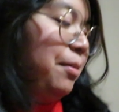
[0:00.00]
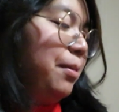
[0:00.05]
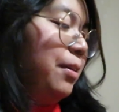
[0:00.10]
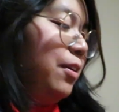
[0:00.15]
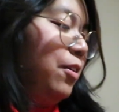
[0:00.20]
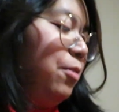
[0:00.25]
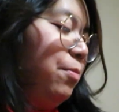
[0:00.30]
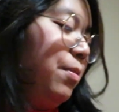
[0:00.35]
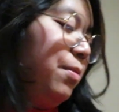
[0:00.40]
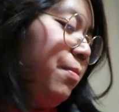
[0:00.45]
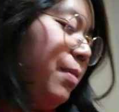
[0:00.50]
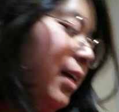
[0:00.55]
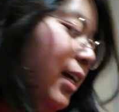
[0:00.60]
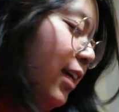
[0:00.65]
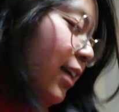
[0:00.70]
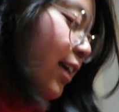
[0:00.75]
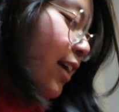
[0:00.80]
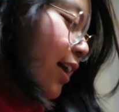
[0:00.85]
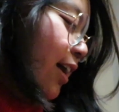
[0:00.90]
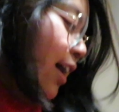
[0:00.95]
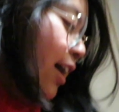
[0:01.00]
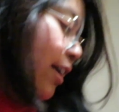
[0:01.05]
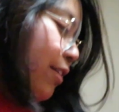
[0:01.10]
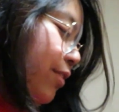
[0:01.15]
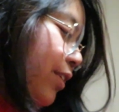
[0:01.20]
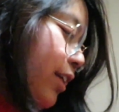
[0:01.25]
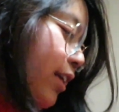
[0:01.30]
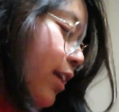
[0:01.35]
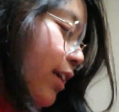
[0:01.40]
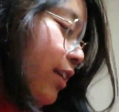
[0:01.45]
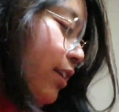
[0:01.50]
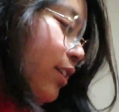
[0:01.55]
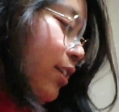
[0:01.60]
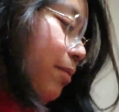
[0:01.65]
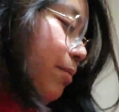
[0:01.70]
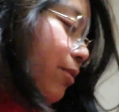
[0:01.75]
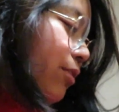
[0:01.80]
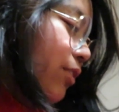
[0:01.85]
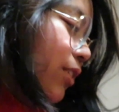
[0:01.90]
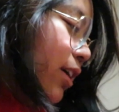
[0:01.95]
I'm gonna open my advent
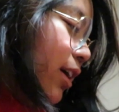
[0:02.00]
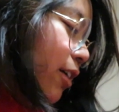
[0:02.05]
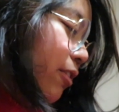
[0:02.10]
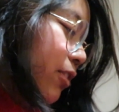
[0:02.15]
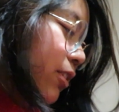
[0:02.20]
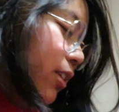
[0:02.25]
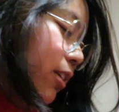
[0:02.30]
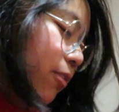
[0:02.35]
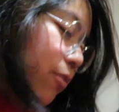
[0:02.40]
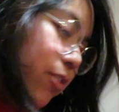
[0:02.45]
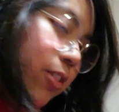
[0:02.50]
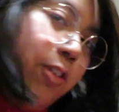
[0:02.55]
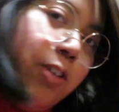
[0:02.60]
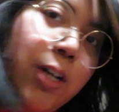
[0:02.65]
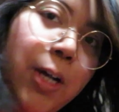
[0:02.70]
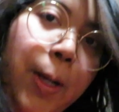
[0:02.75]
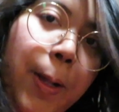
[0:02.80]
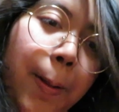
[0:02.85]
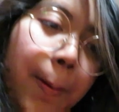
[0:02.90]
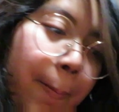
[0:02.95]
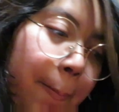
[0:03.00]
calendar before I have to leave for